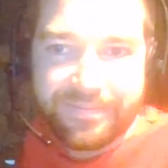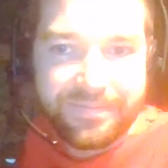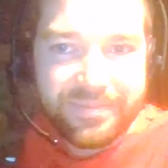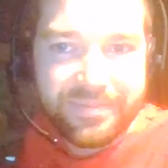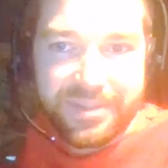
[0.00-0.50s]

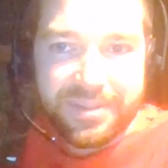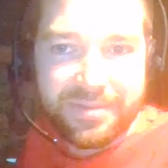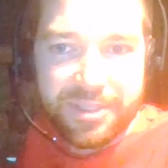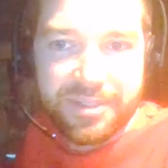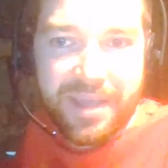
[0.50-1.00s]
just
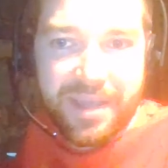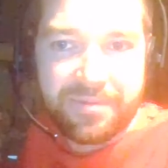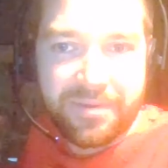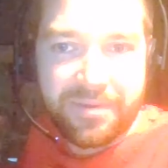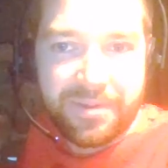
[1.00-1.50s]
having fun along the
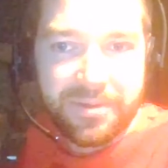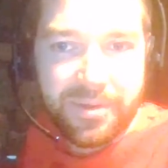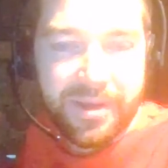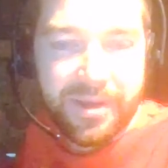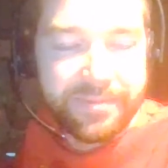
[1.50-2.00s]
way.
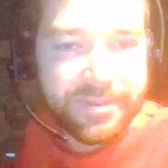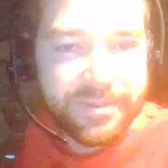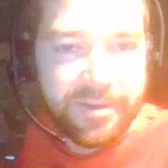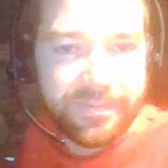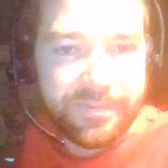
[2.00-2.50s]
So It's
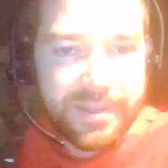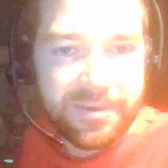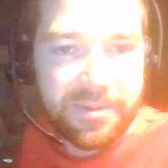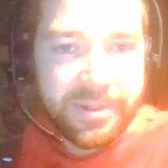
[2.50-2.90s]
certainly been that.